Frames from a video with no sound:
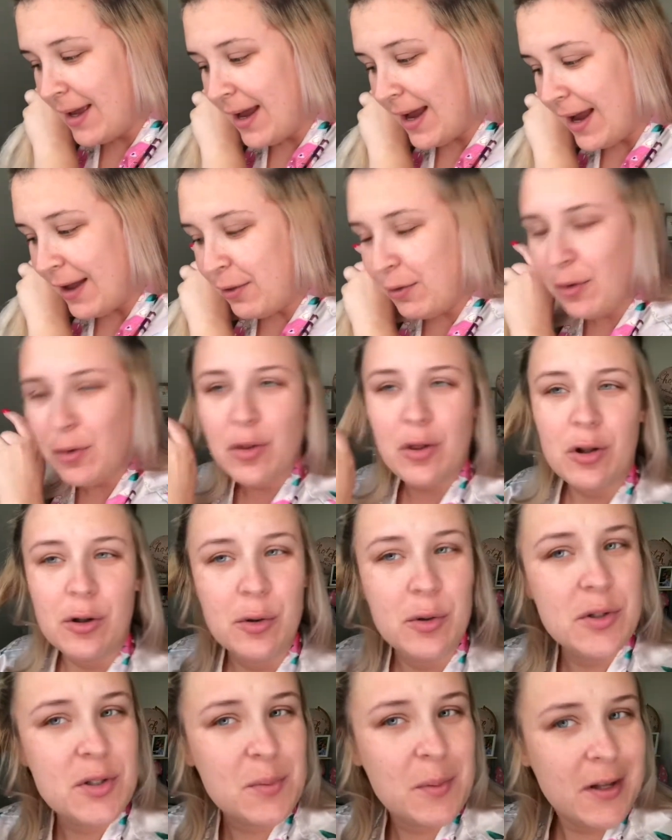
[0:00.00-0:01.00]
I throw the
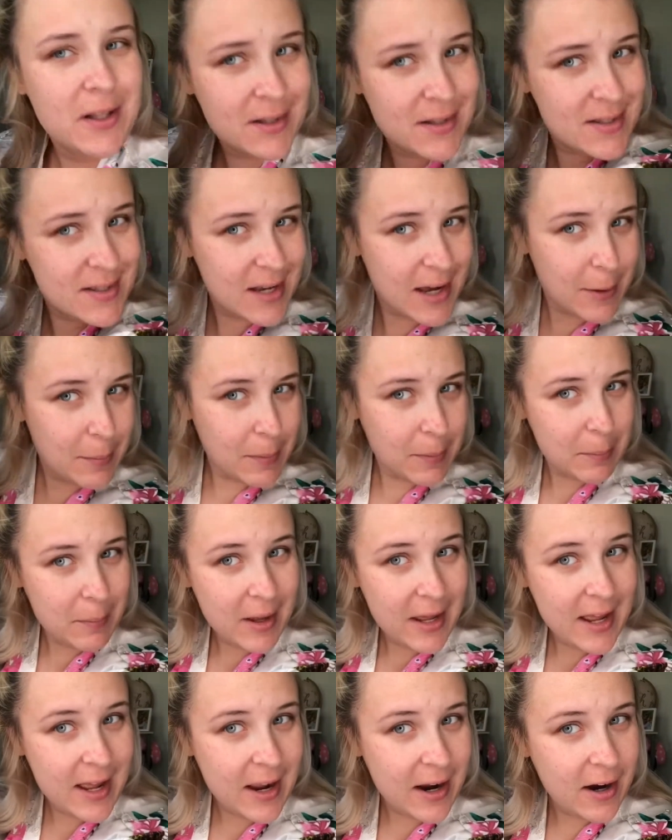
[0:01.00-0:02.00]
loose ones up in
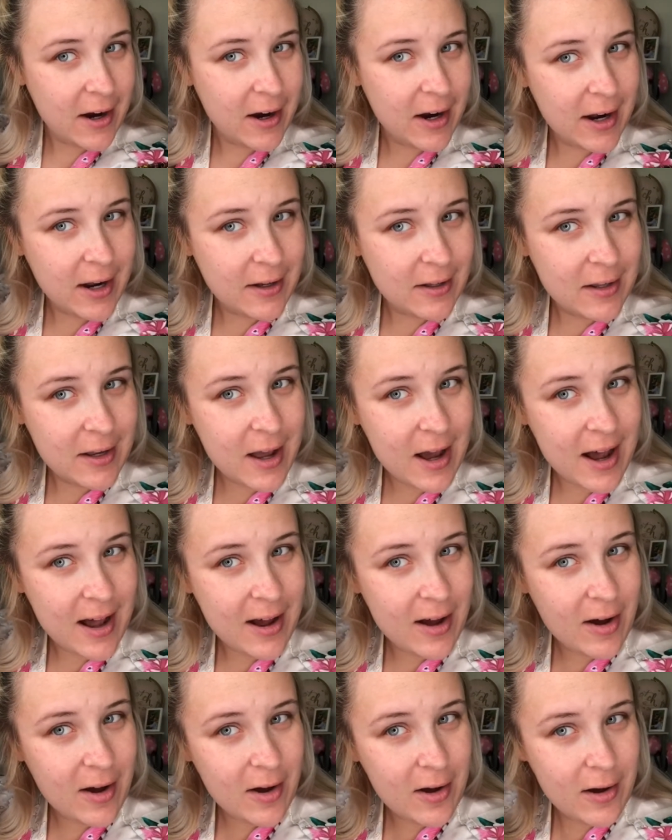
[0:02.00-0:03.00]
my hair and
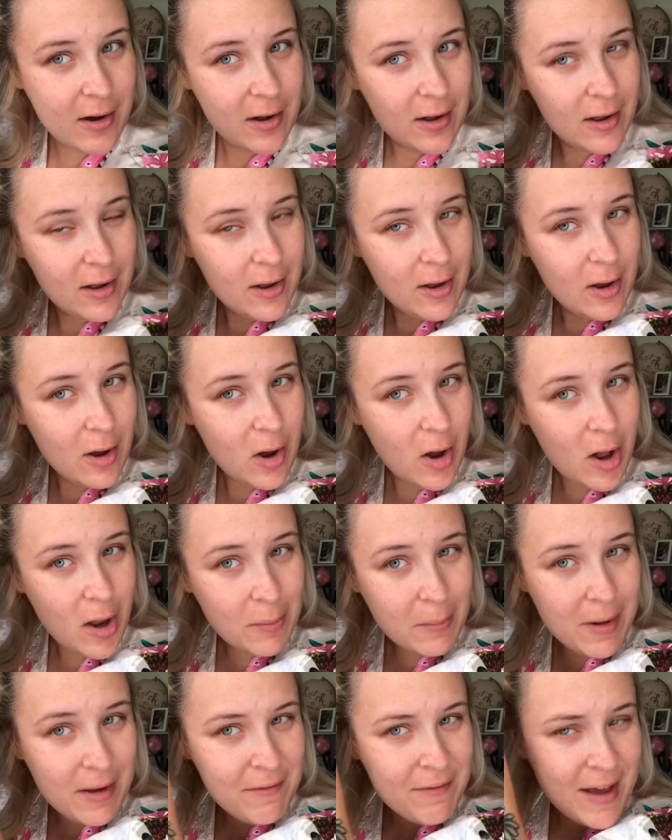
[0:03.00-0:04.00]
not on my